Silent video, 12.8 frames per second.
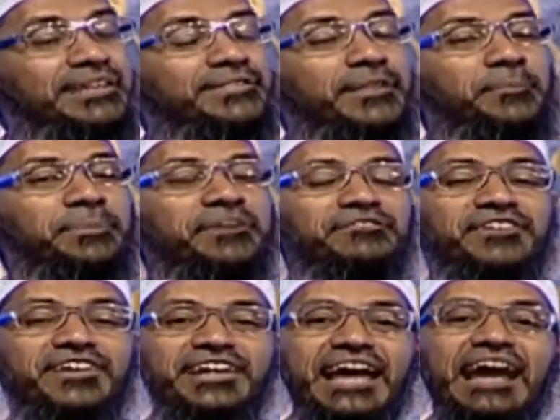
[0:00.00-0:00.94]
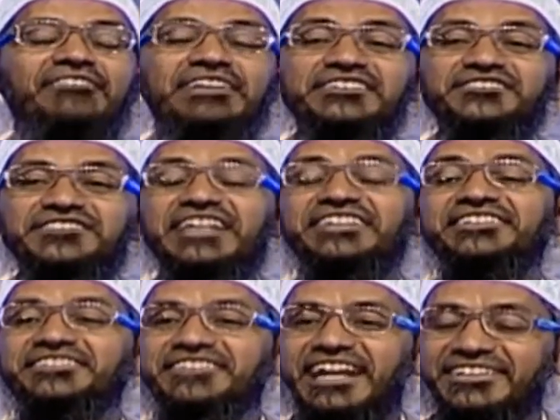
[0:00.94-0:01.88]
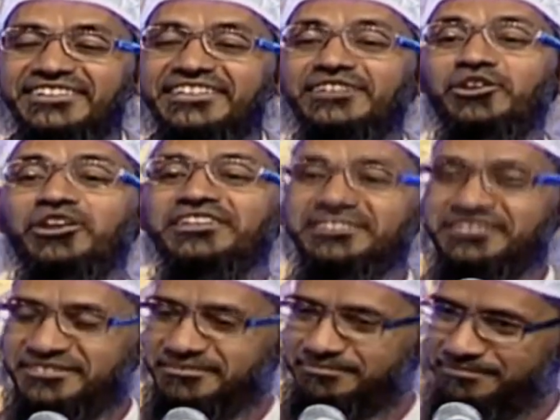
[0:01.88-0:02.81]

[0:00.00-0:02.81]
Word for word: they prefer having sons rather than daughters.